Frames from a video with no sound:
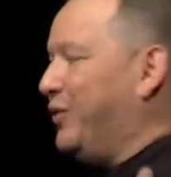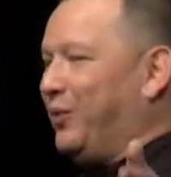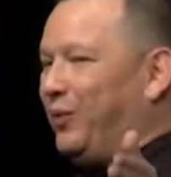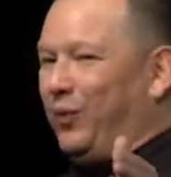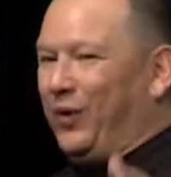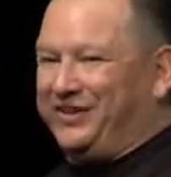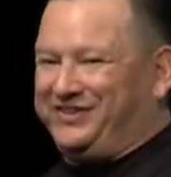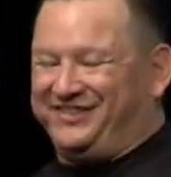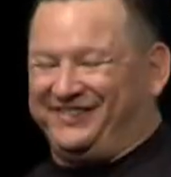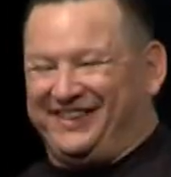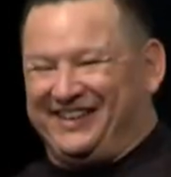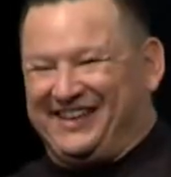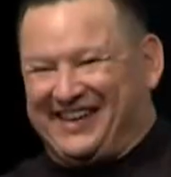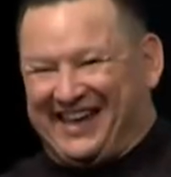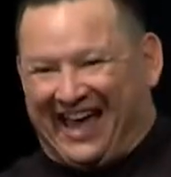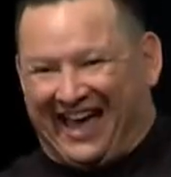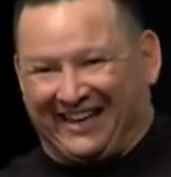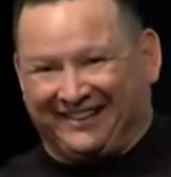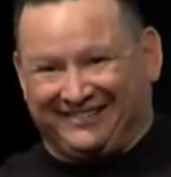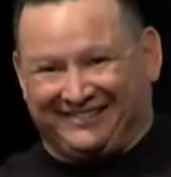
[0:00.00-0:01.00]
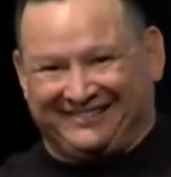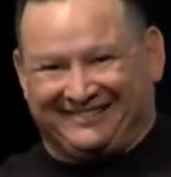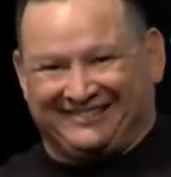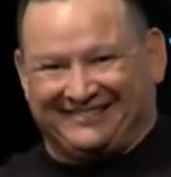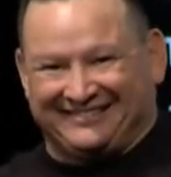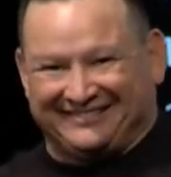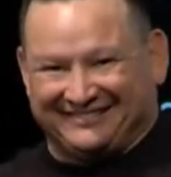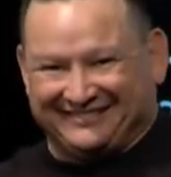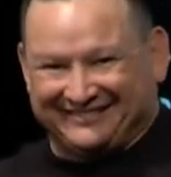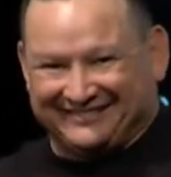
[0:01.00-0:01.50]
What's the
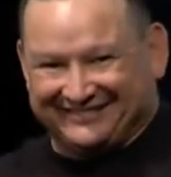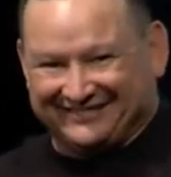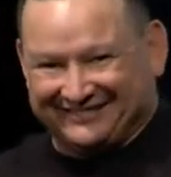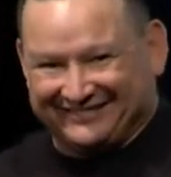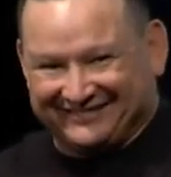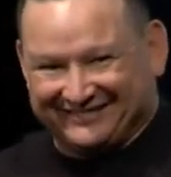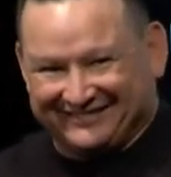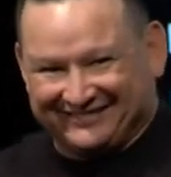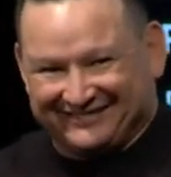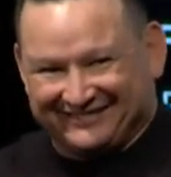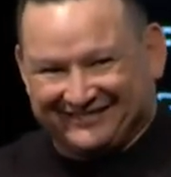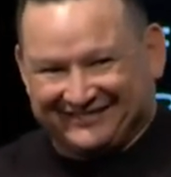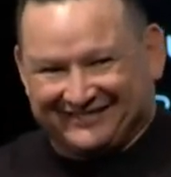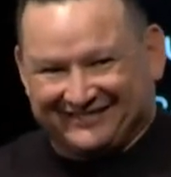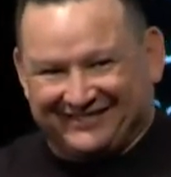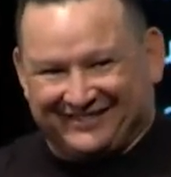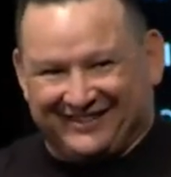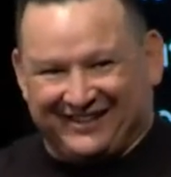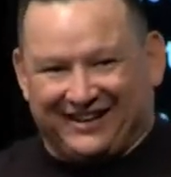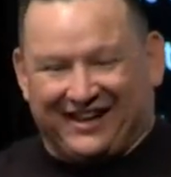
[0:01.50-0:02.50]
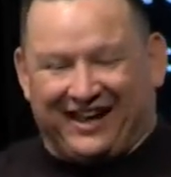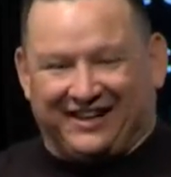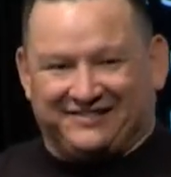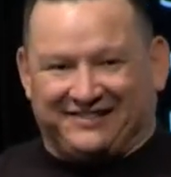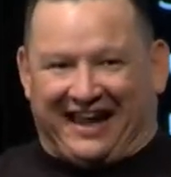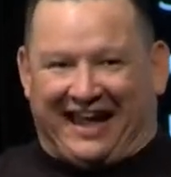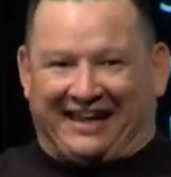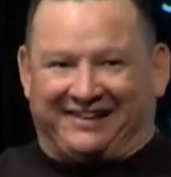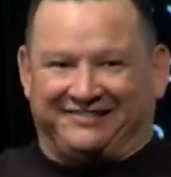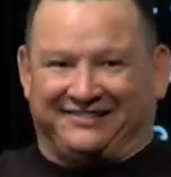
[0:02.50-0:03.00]
yes that God's
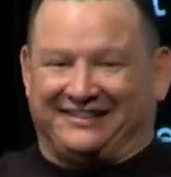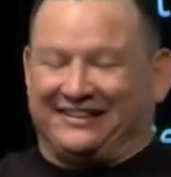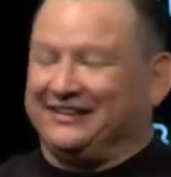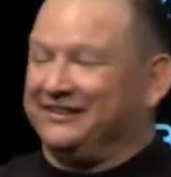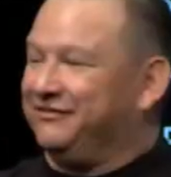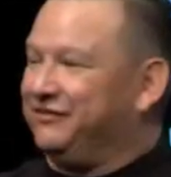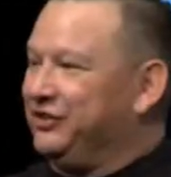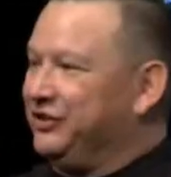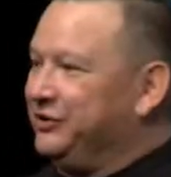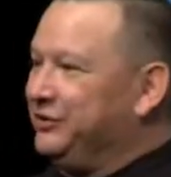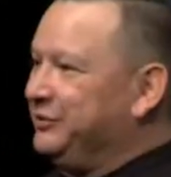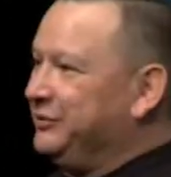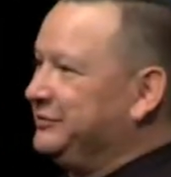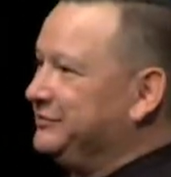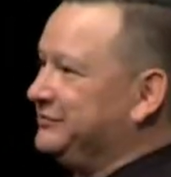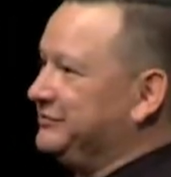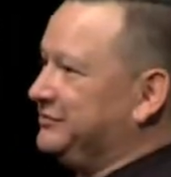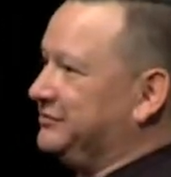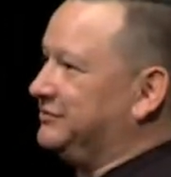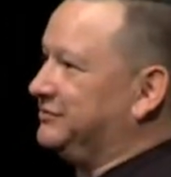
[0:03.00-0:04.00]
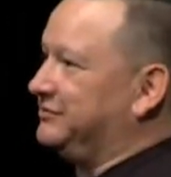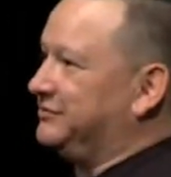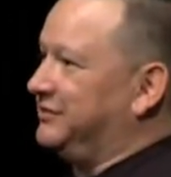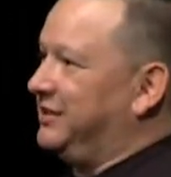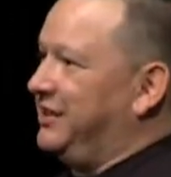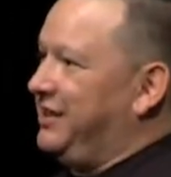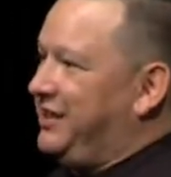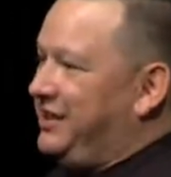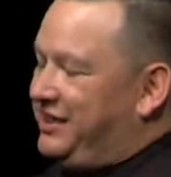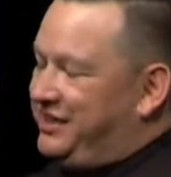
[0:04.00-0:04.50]
asking of you?
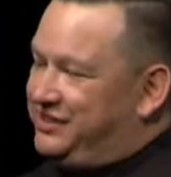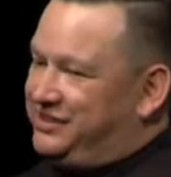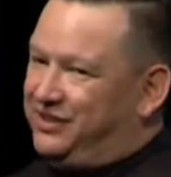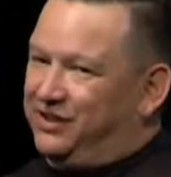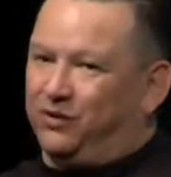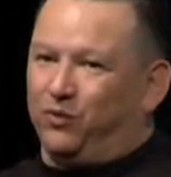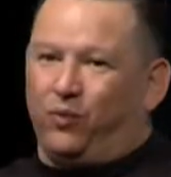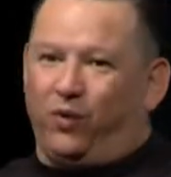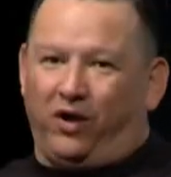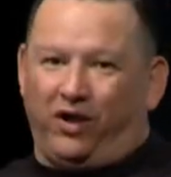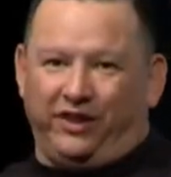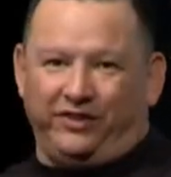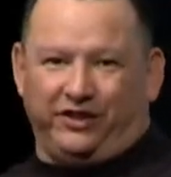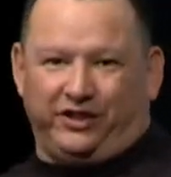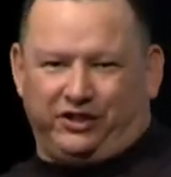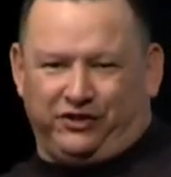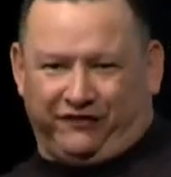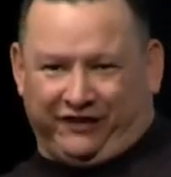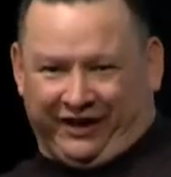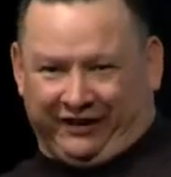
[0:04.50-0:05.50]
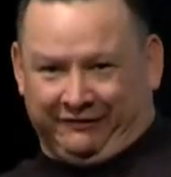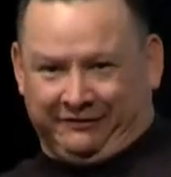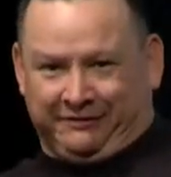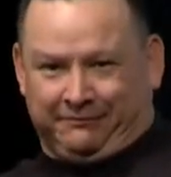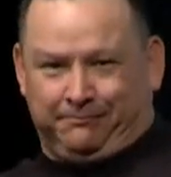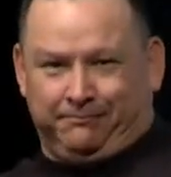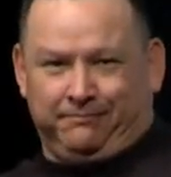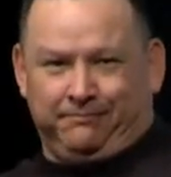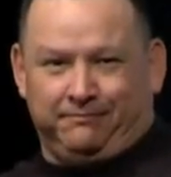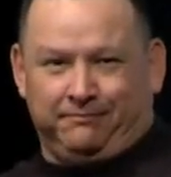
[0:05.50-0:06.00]
Is there one that
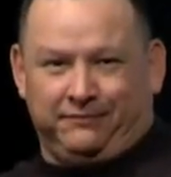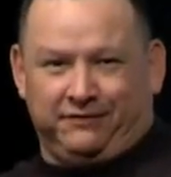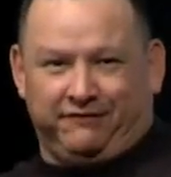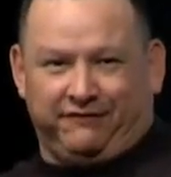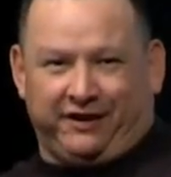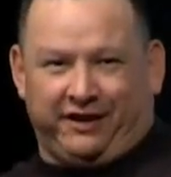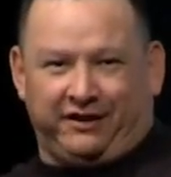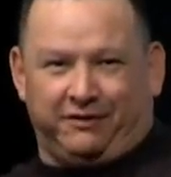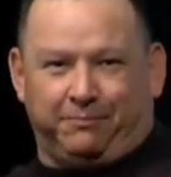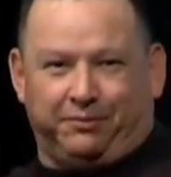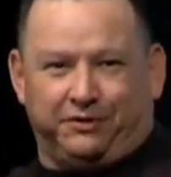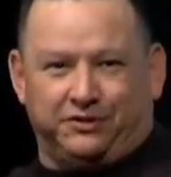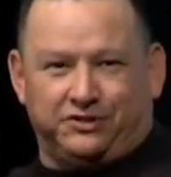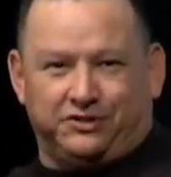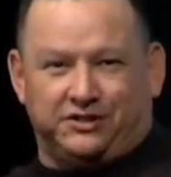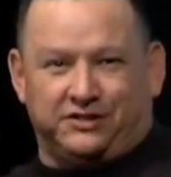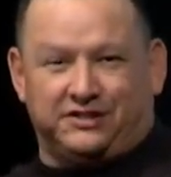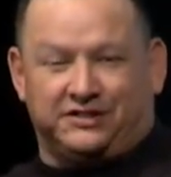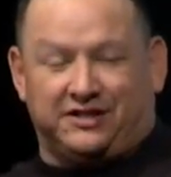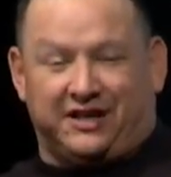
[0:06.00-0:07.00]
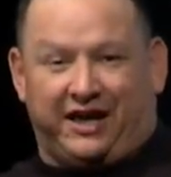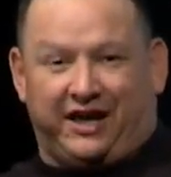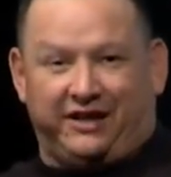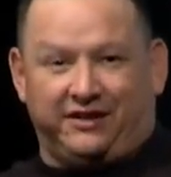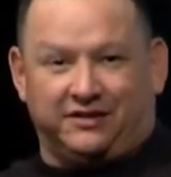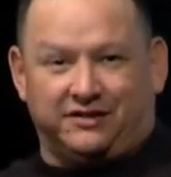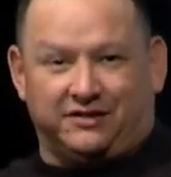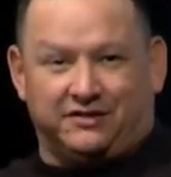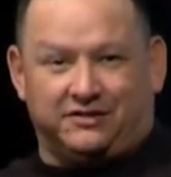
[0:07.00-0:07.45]
you've kind of pushed aside